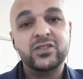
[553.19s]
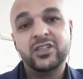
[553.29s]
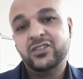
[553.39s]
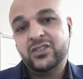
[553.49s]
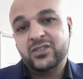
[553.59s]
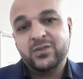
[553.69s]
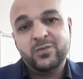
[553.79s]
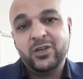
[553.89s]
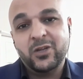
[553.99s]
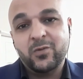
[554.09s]
This is
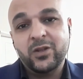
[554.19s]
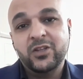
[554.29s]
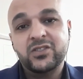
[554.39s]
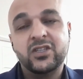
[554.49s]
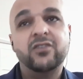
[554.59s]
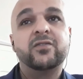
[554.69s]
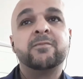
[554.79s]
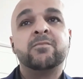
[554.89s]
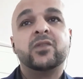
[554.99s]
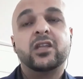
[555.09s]
really
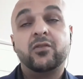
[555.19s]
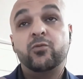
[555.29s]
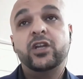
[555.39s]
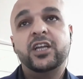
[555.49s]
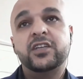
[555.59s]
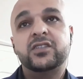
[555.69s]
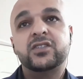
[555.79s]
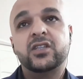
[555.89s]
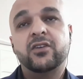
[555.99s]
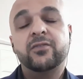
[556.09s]
really easy
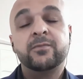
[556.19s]
stuff.